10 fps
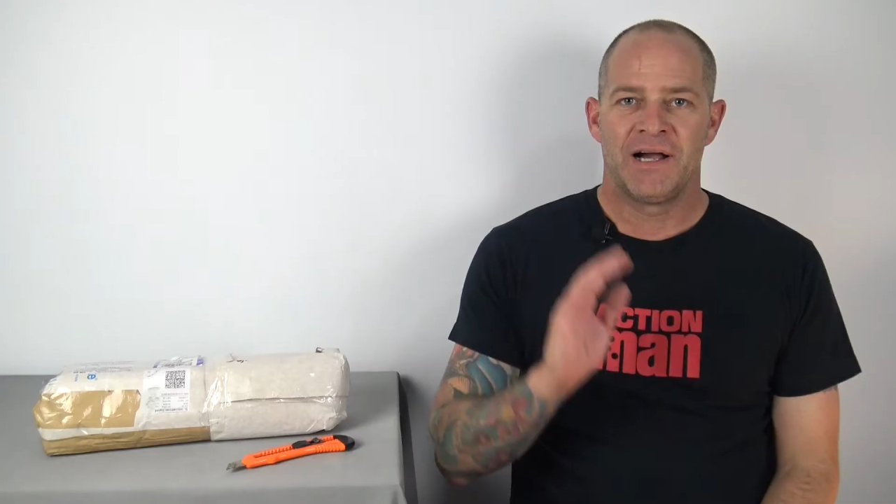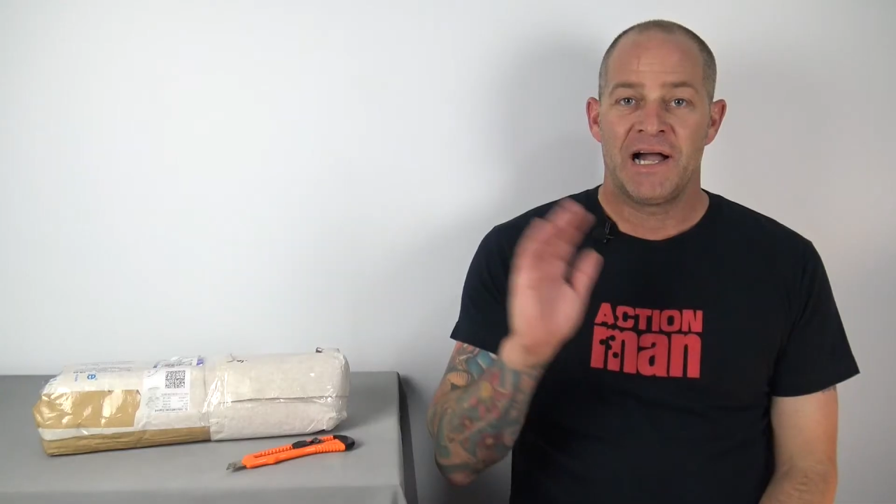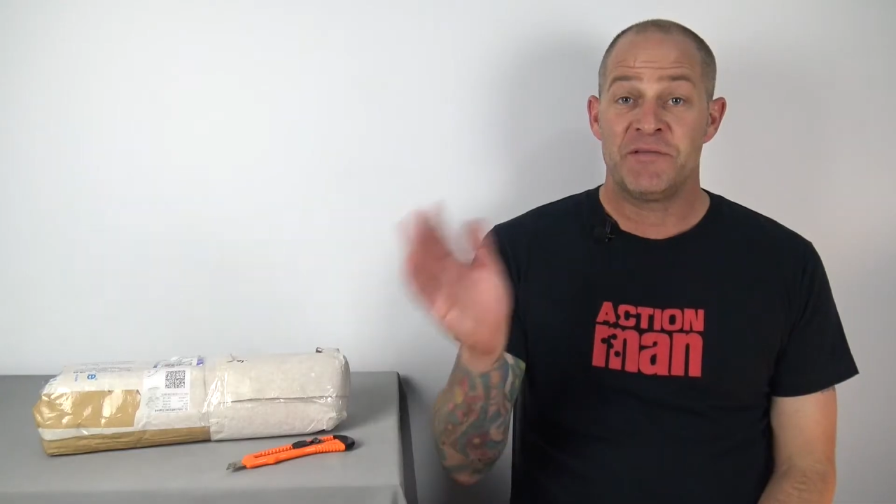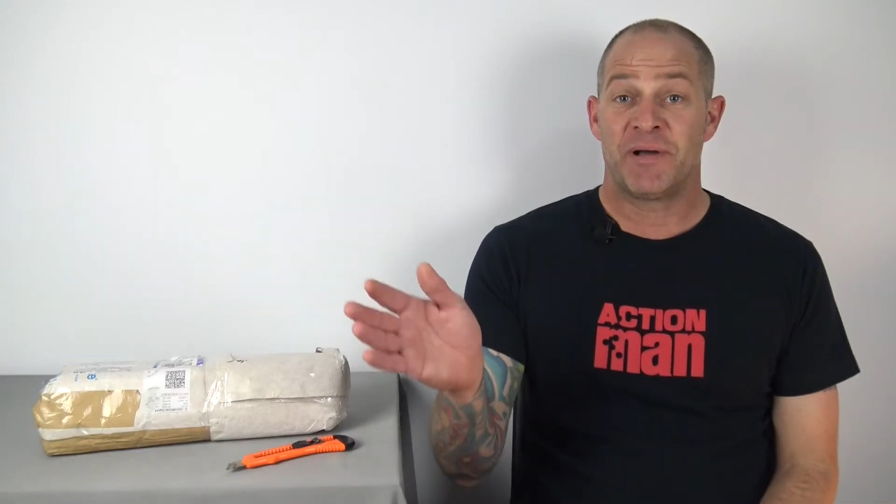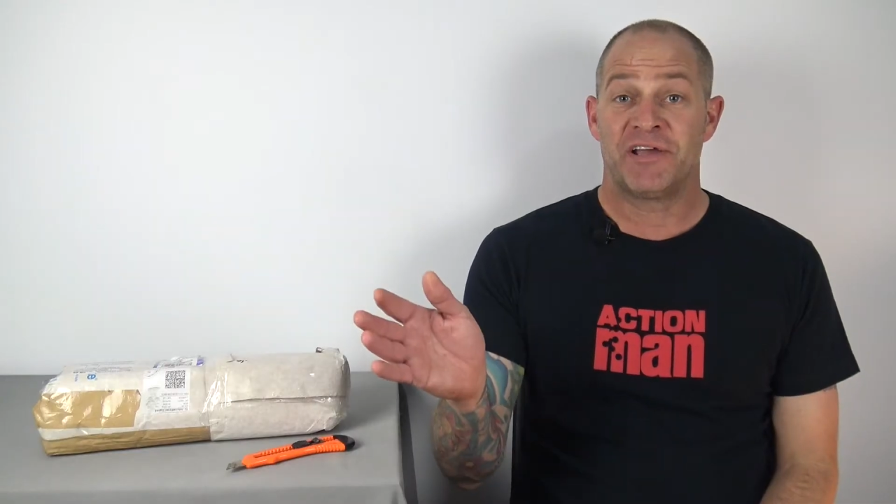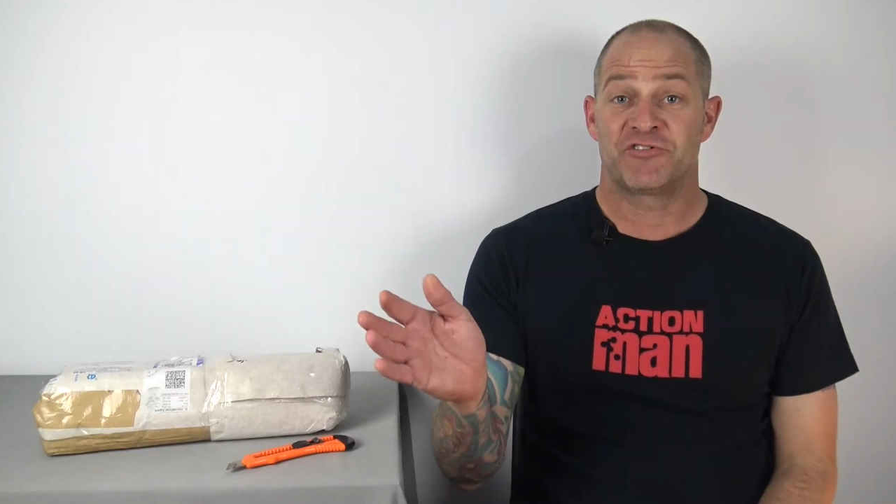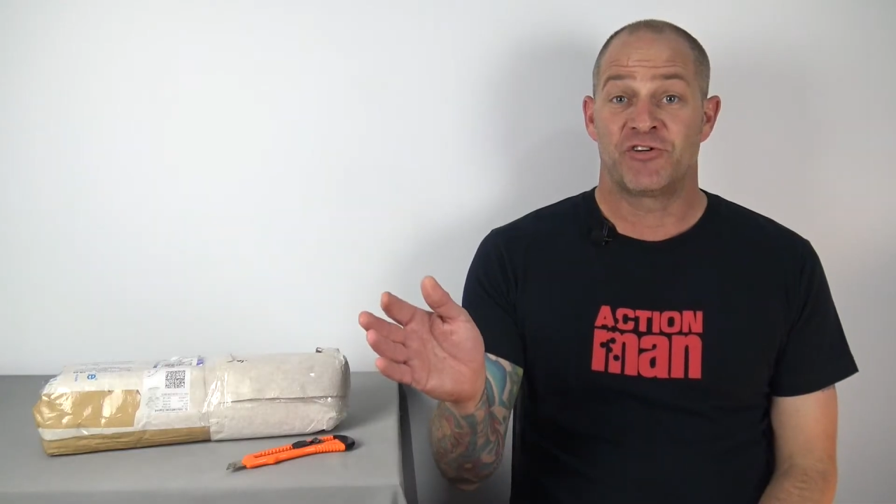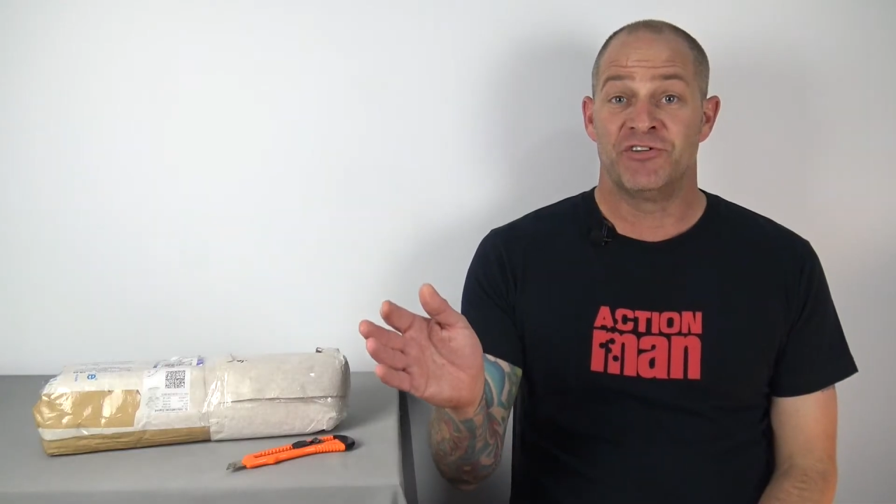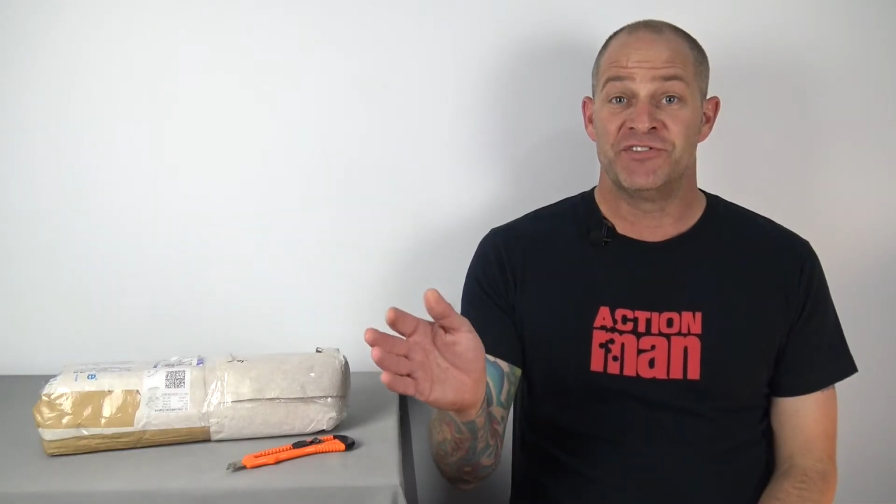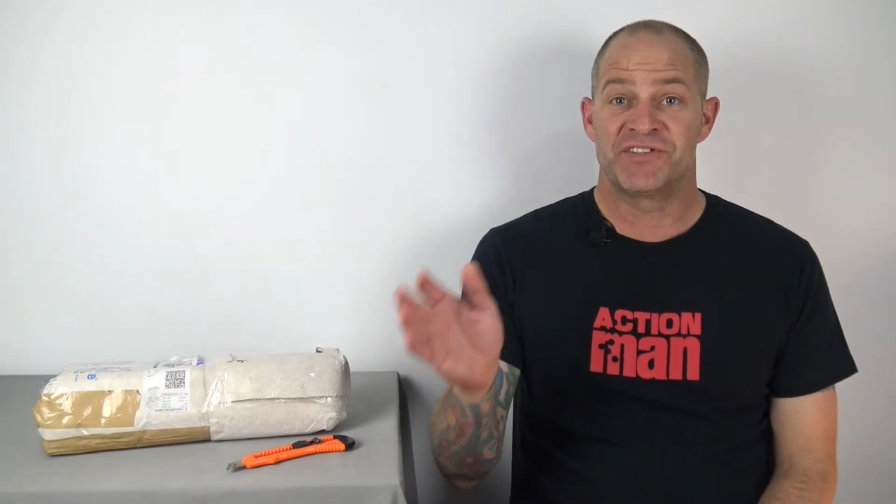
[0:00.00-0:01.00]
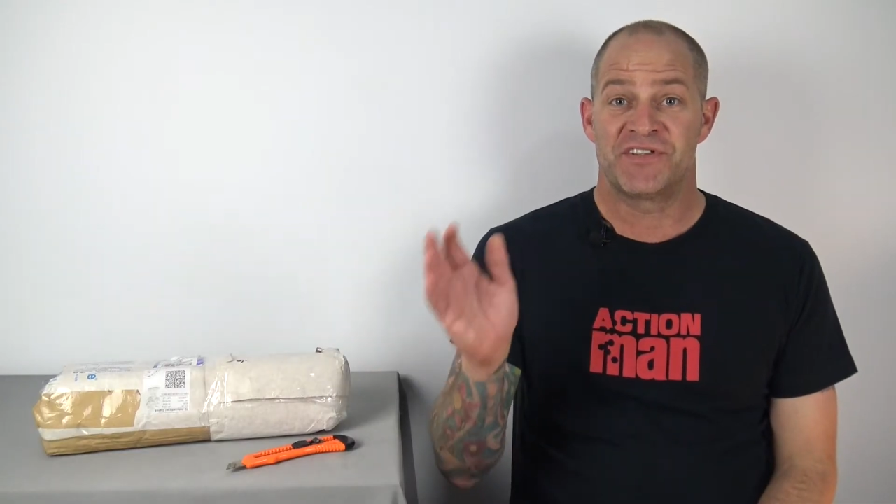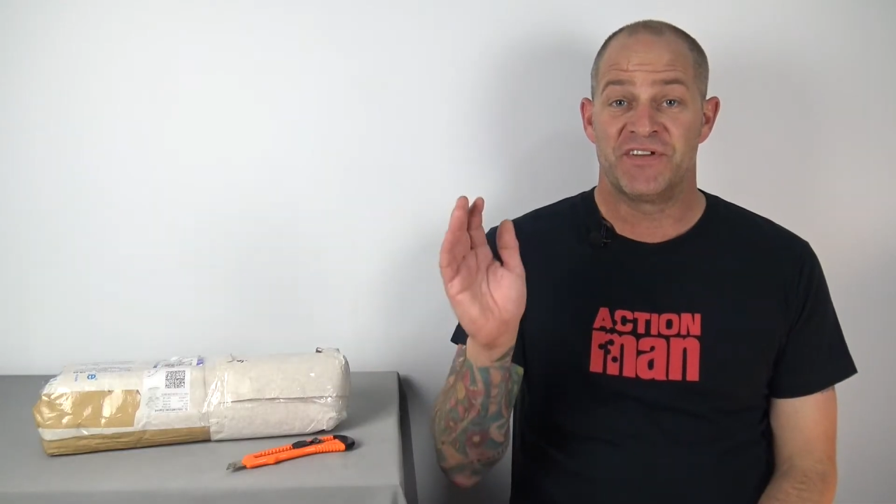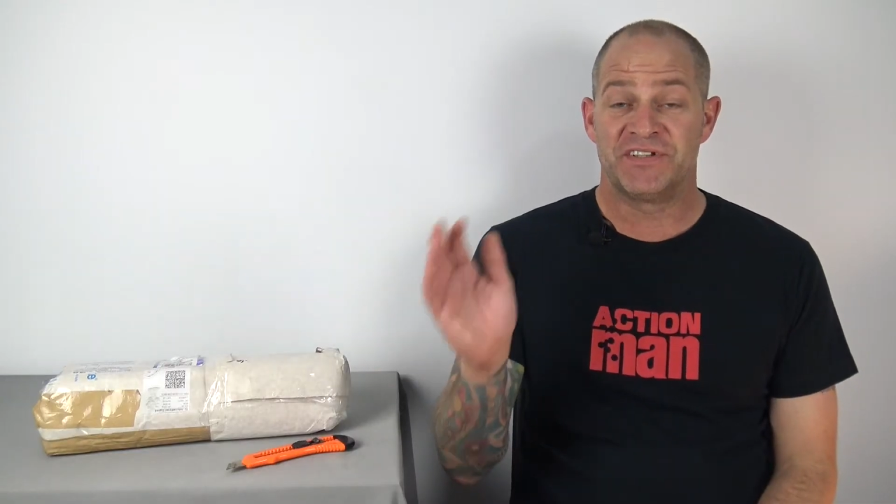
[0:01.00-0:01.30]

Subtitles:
Hey patrons, the